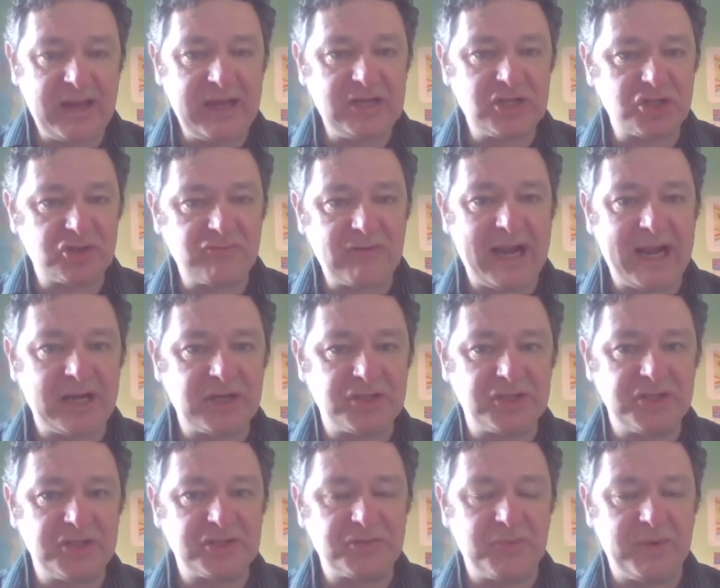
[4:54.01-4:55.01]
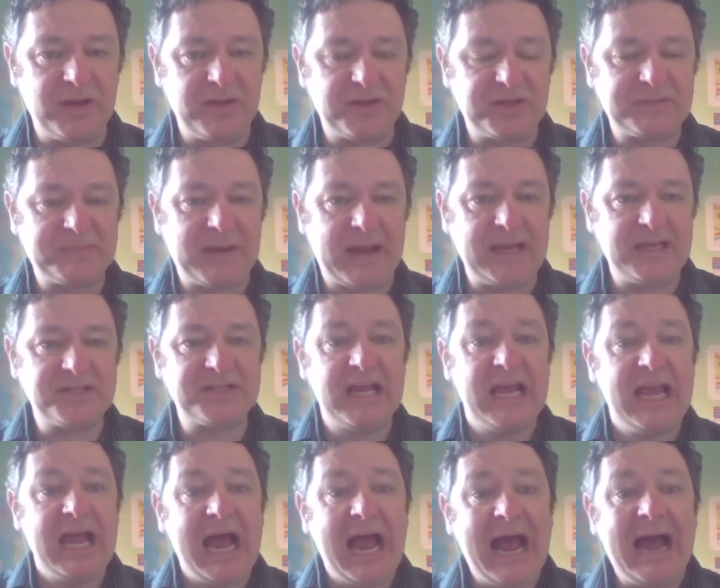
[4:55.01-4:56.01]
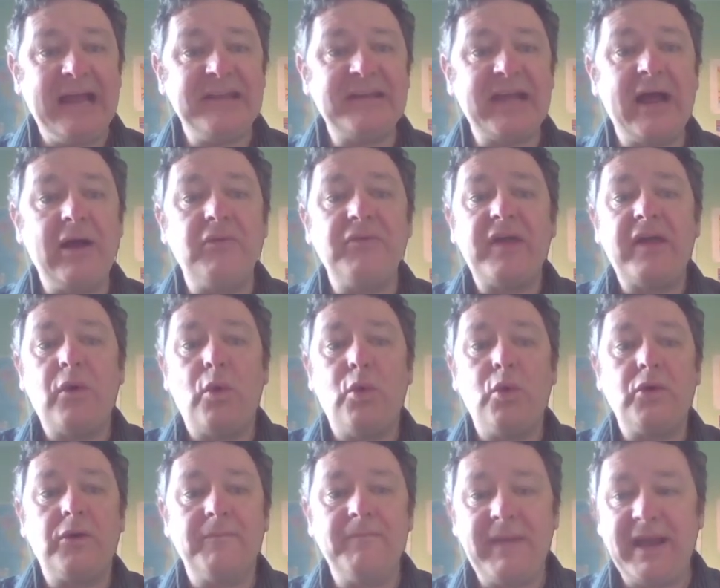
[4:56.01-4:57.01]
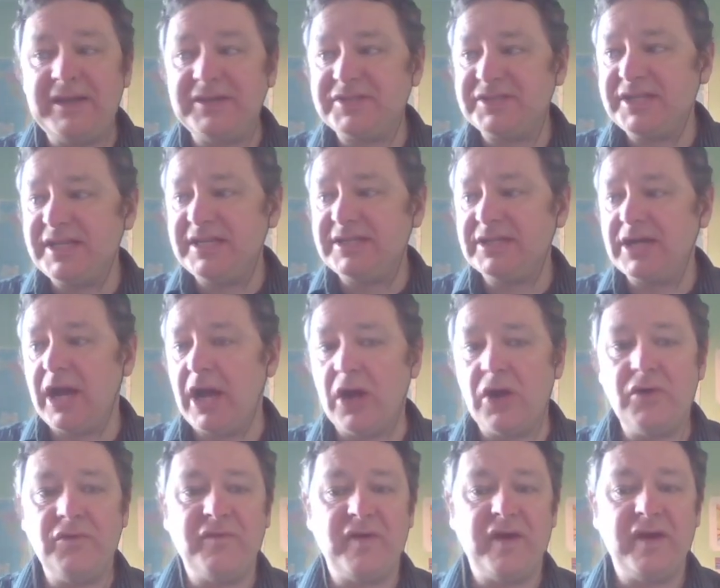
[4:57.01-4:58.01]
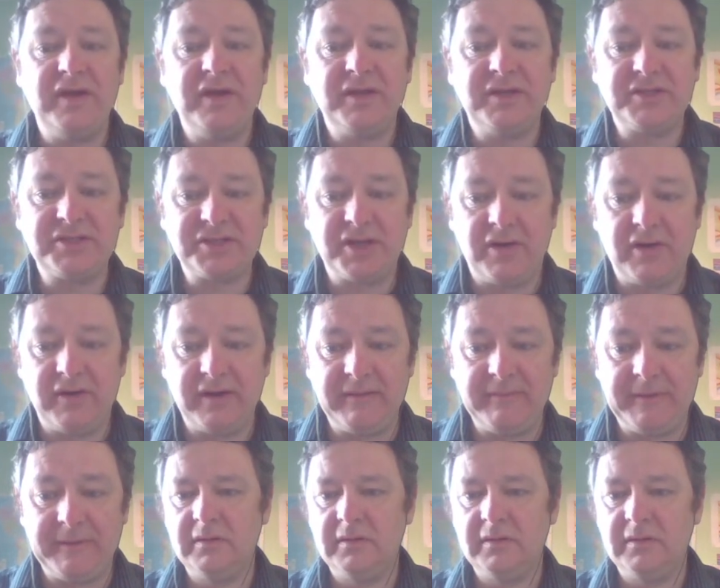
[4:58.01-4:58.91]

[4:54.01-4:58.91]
interactions with space and how they're augmented over time.